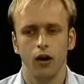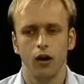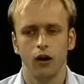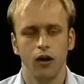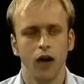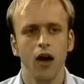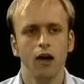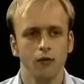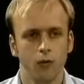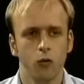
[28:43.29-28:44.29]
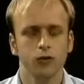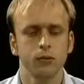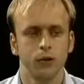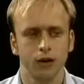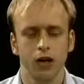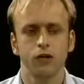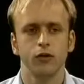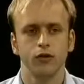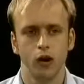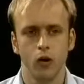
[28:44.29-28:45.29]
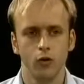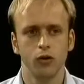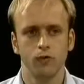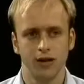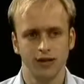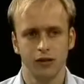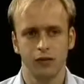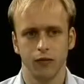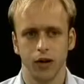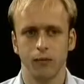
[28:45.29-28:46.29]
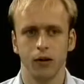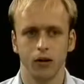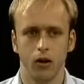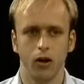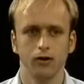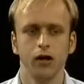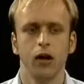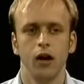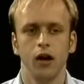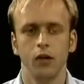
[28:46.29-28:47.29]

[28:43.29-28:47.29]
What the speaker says: non-enforcement of a country's own domestic environmental laws.